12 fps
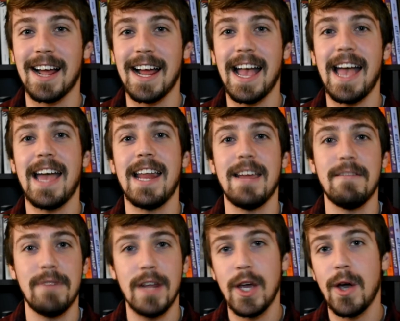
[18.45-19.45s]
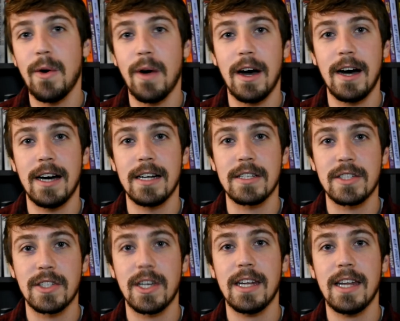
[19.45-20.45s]
I had a video on
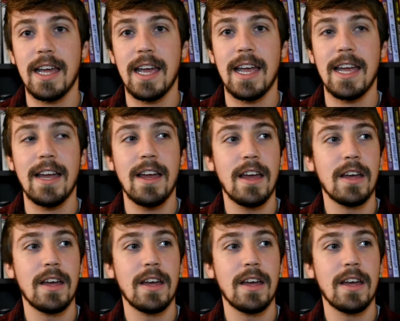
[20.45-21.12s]
Sunday